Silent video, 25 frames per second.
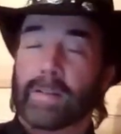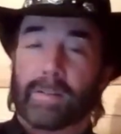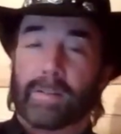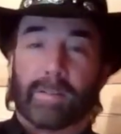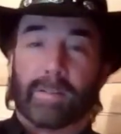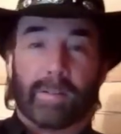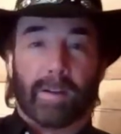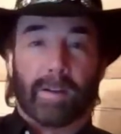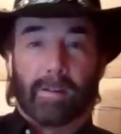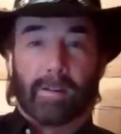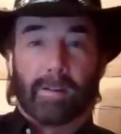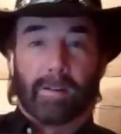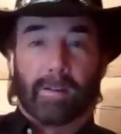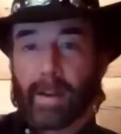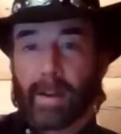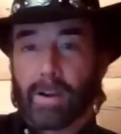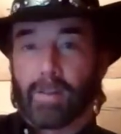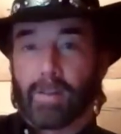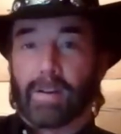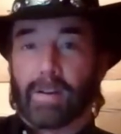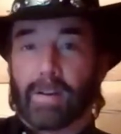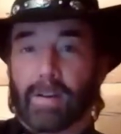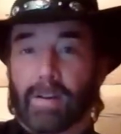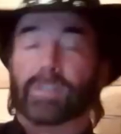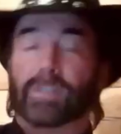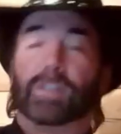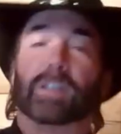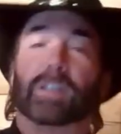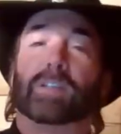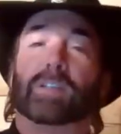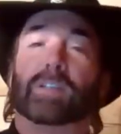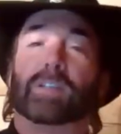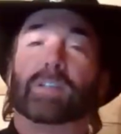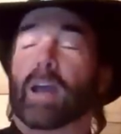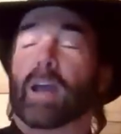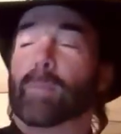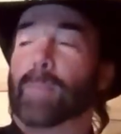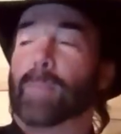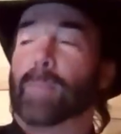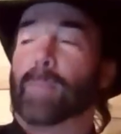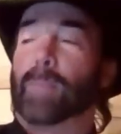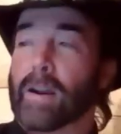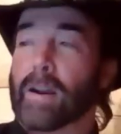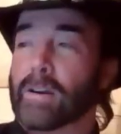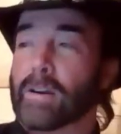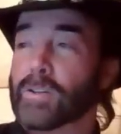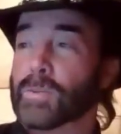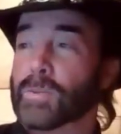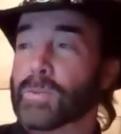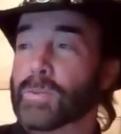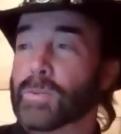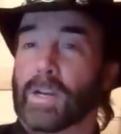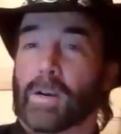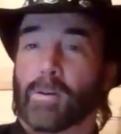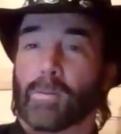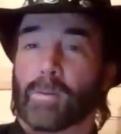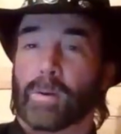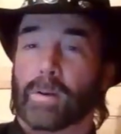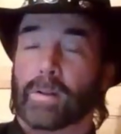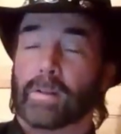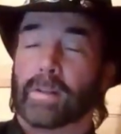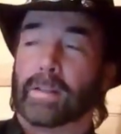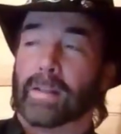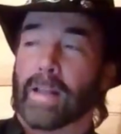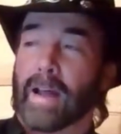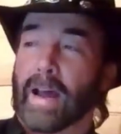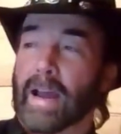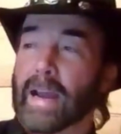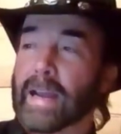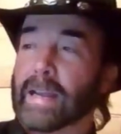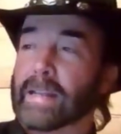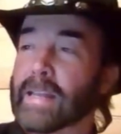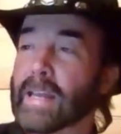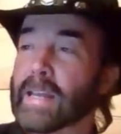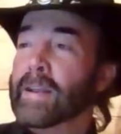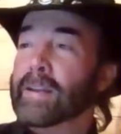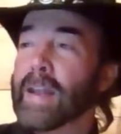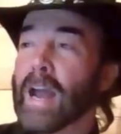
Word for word: so you're layering zigzag patterns, which I really like.